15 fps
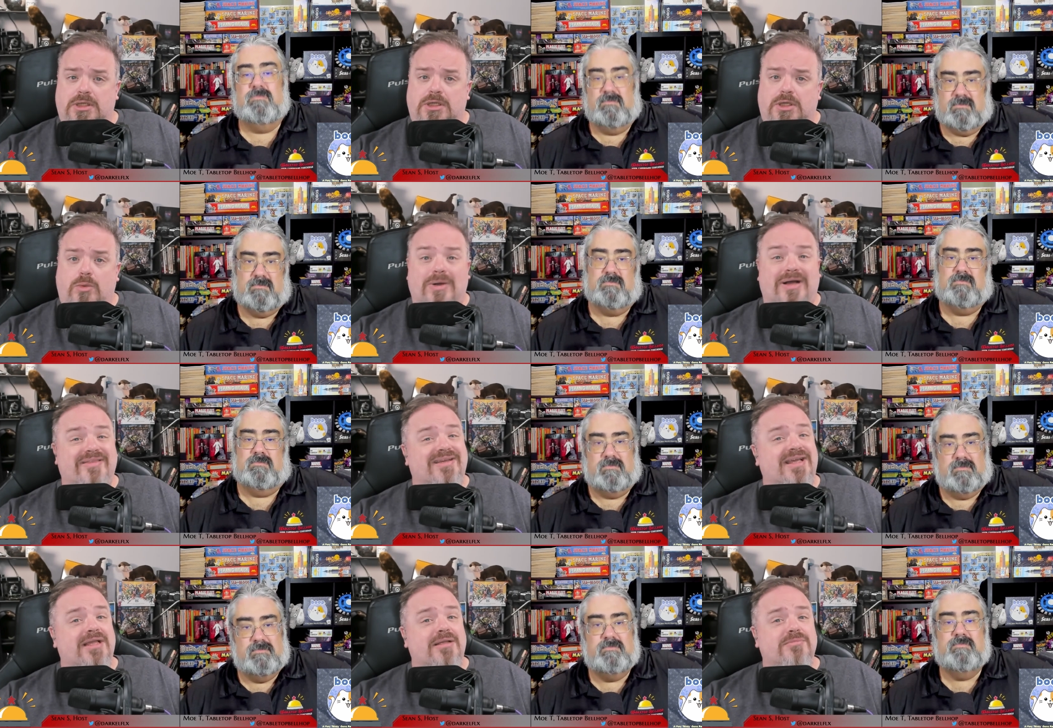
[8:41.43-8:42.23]
Speaker 1: Mm-hmm. While
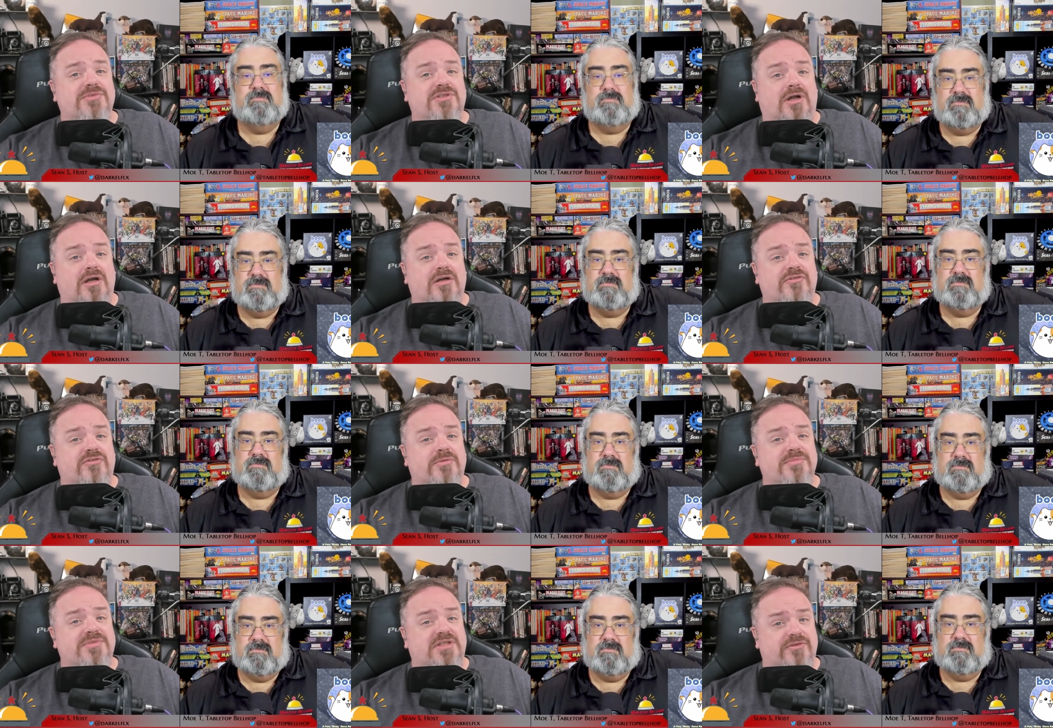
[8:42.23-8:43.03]
the games are
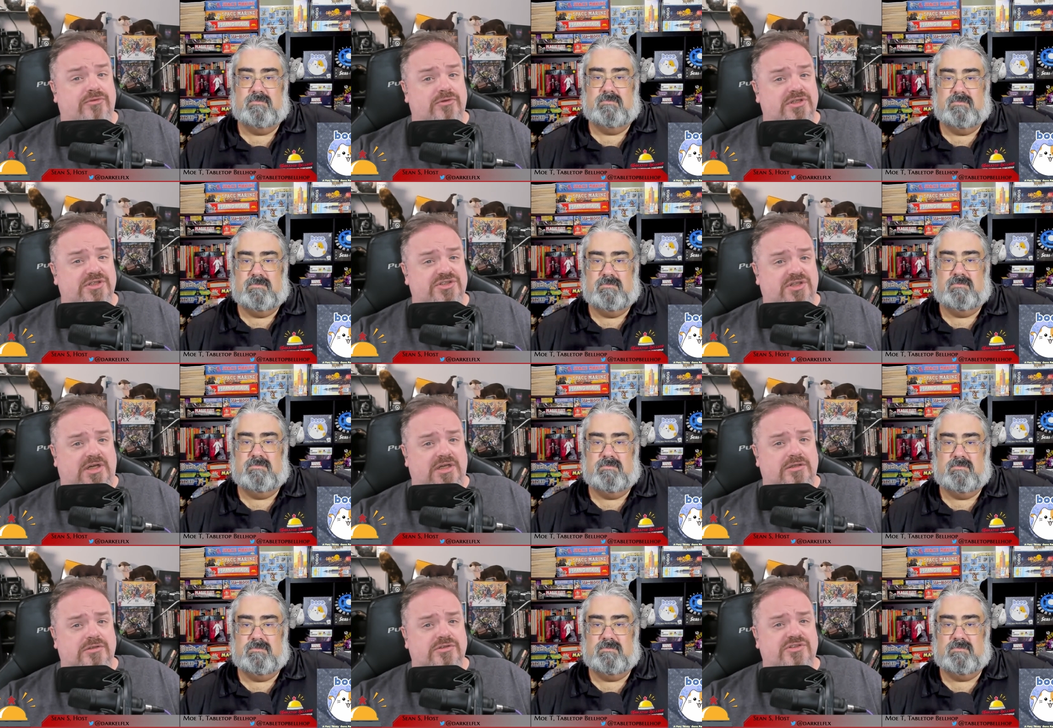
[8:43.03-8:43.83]
from different
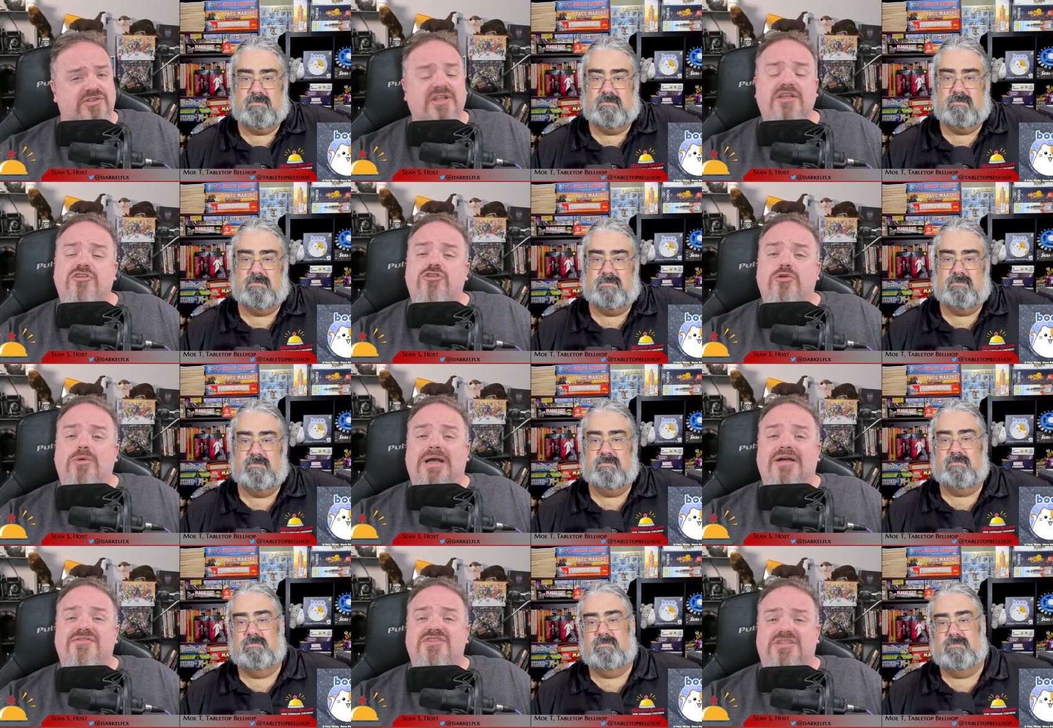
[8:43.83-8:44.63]
designers, they do
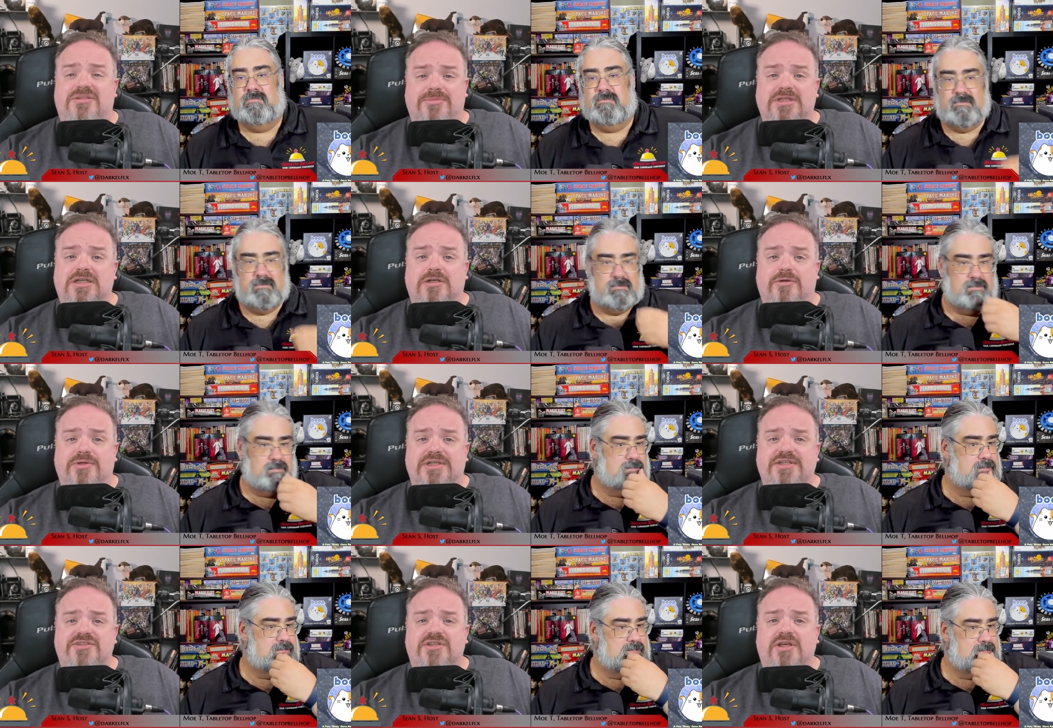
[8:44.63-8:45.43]
have similarities